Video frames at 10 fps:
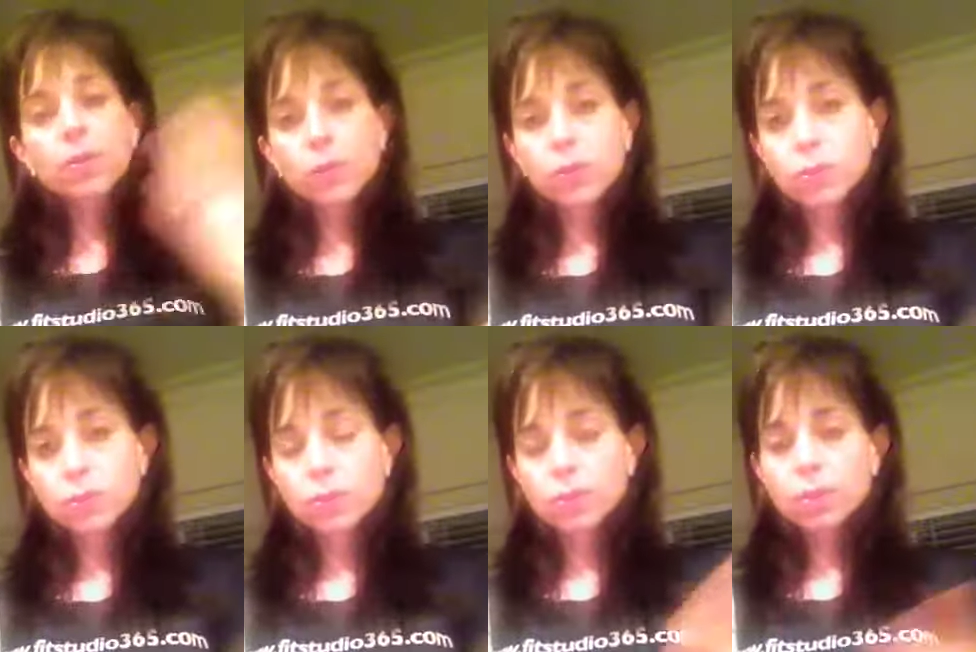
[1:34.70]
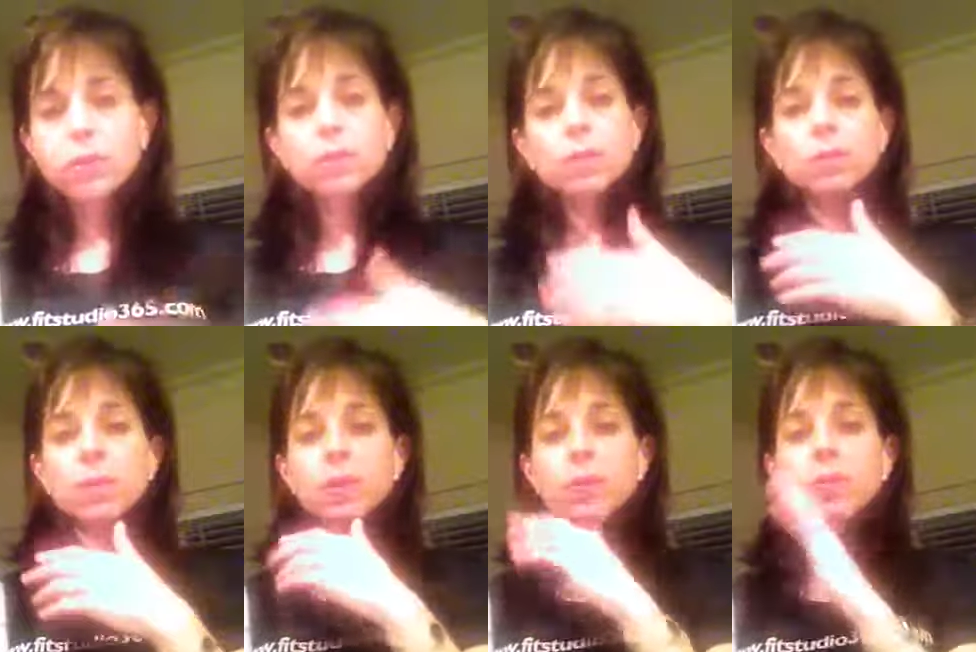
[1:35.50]
if you're just going to the gym,
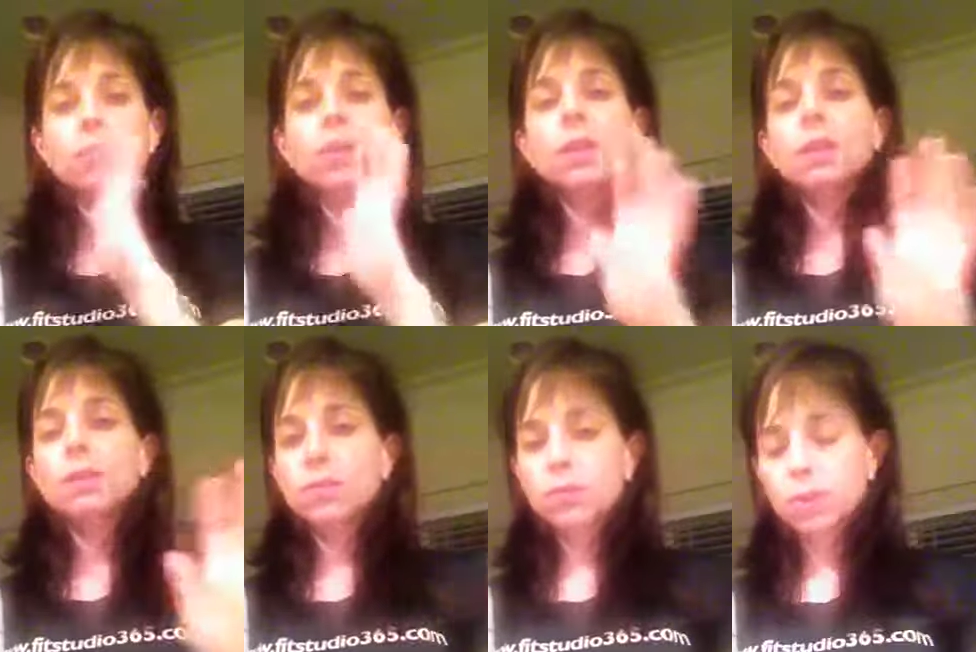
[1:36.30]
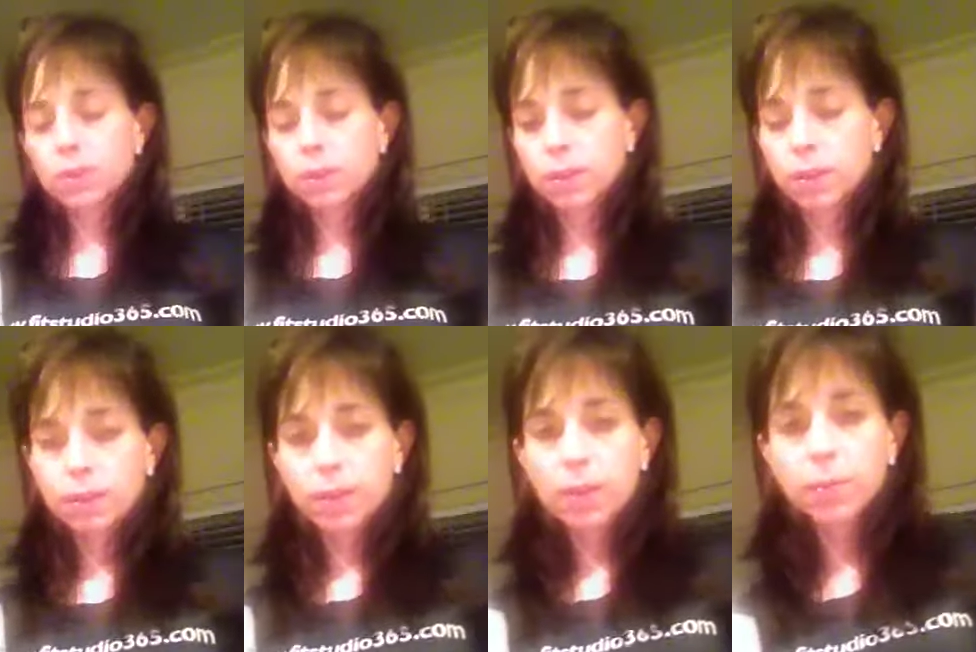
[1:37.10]
there is no need to do anything like
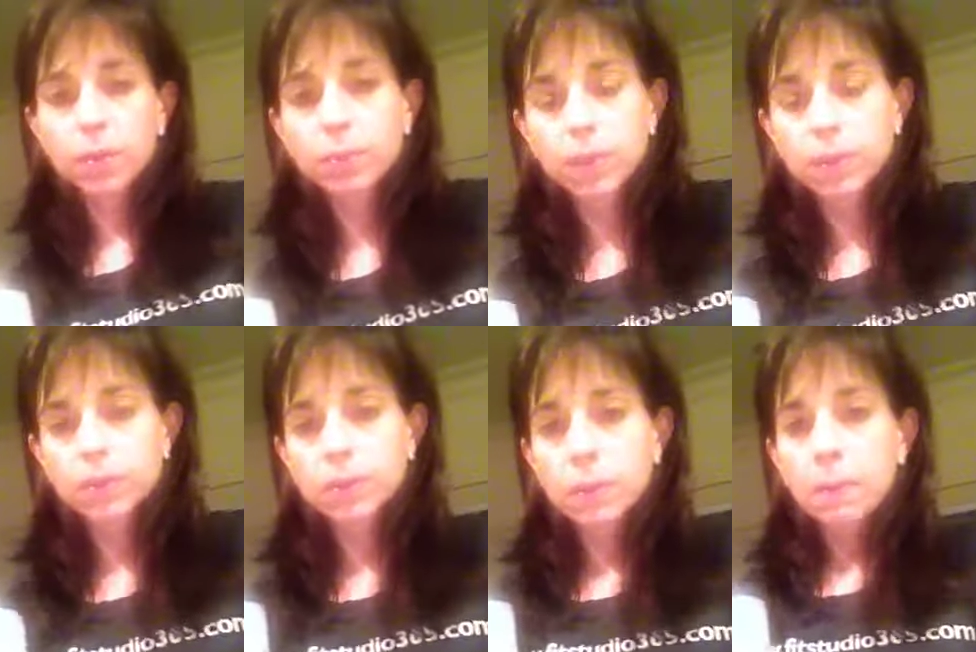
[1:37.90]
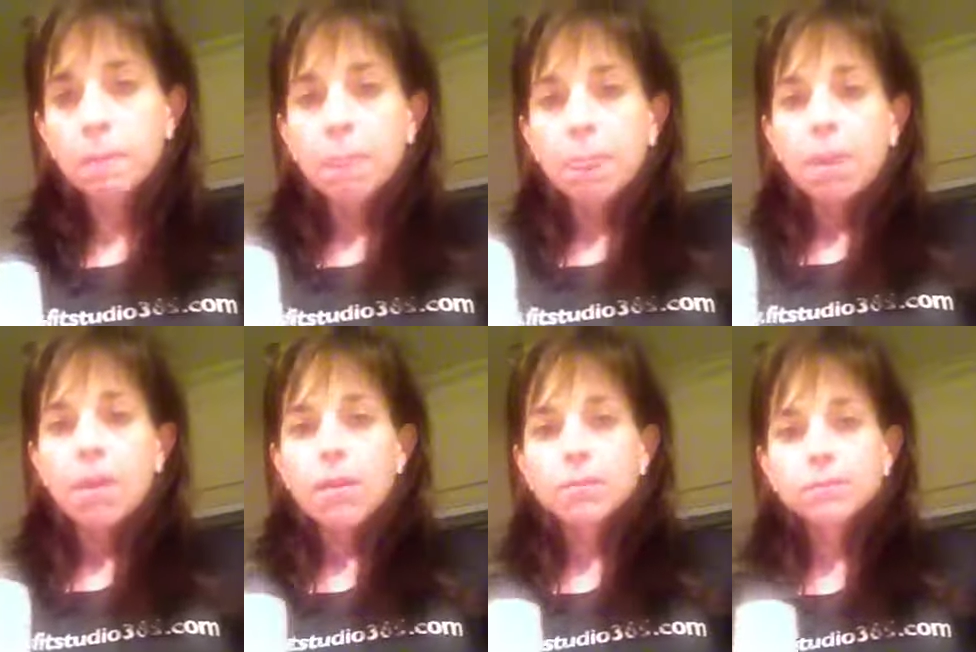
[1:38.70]
that. But because
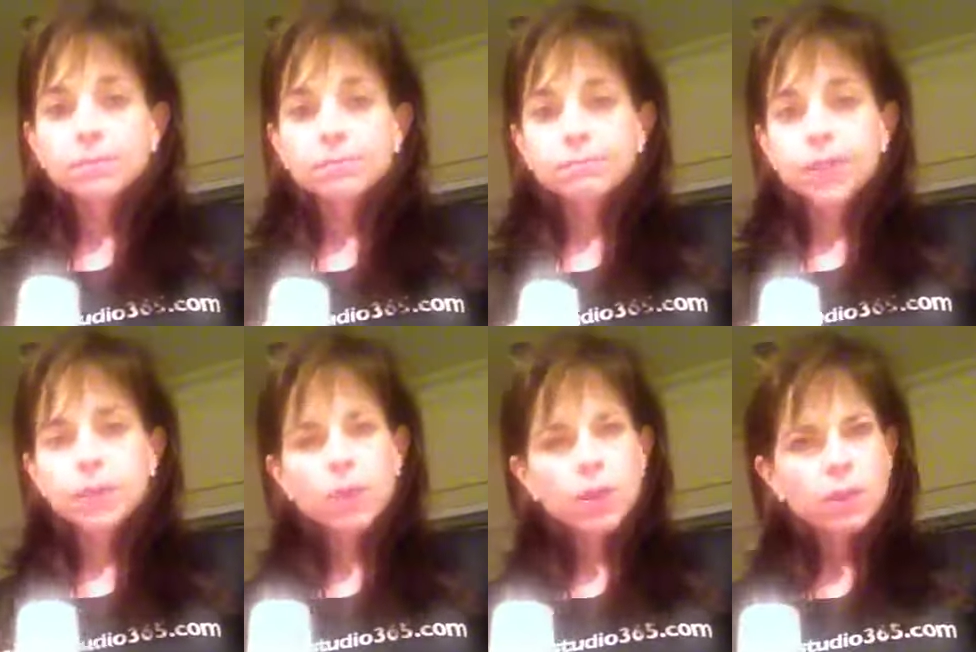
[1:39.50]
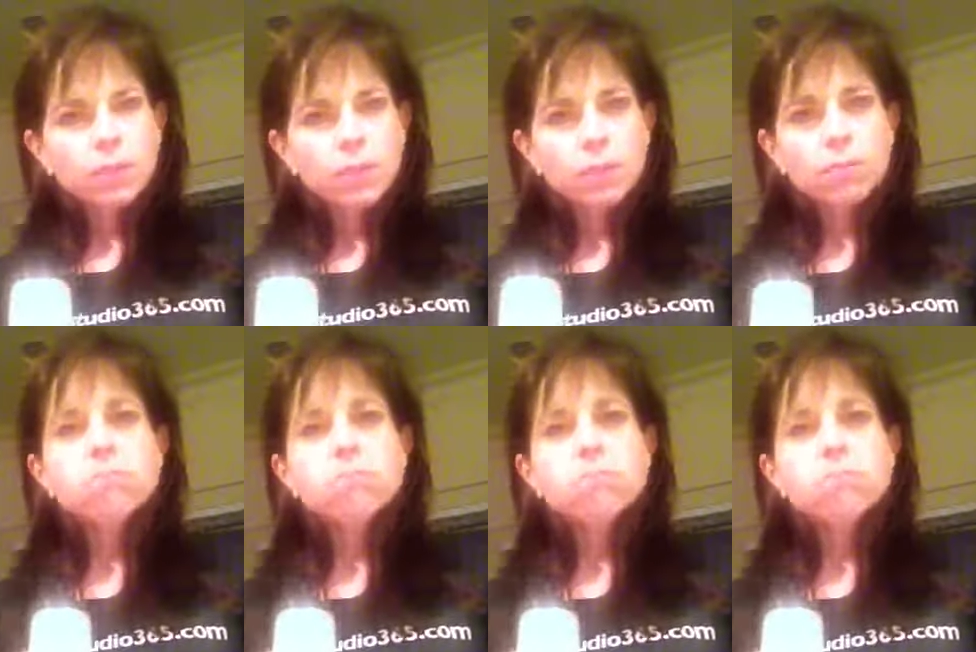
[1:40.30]
um, I work in a gym,